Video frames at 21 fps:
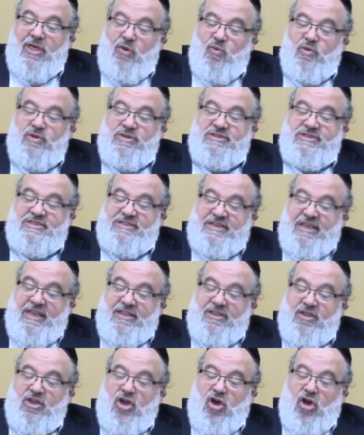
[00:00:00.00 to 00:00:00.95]
They would
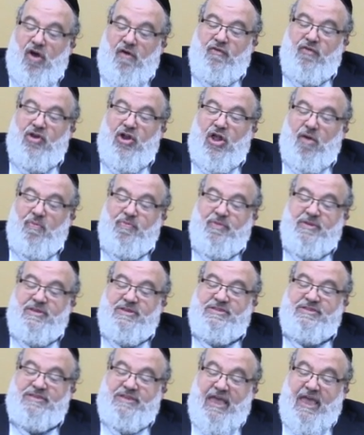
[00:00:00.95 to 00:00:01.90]
sit covered up
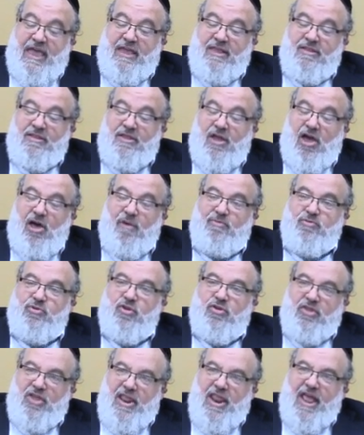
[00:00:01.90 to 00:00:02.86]
in sand up
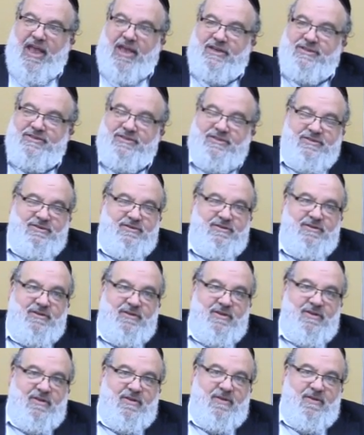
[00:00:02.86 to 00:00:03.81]
to their necks.
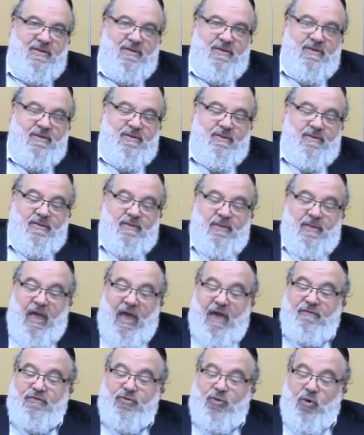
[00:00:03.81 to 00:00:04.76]

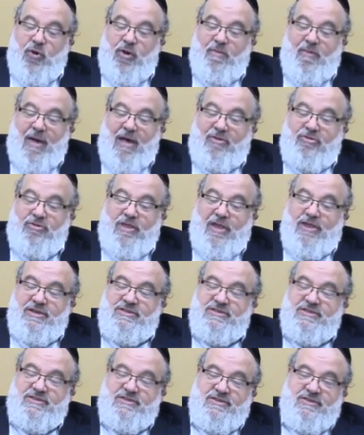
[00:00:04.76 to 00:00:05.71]
I've thought about
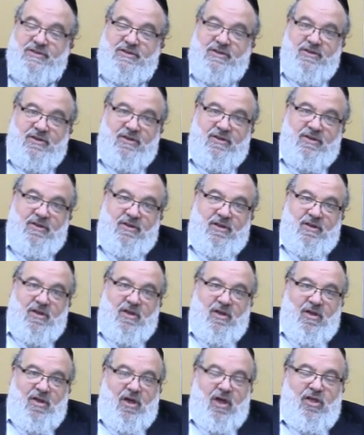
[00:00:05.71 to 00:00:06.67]
this
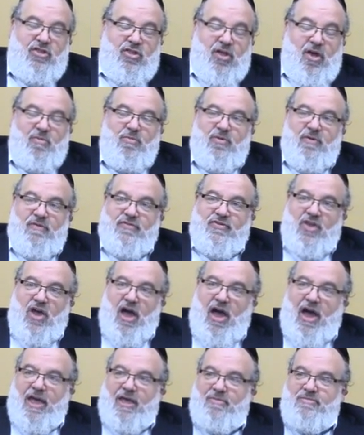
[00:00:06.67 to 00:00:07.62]
a number of
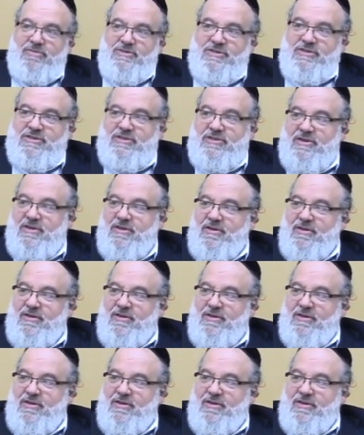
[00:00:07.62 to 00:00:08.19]
times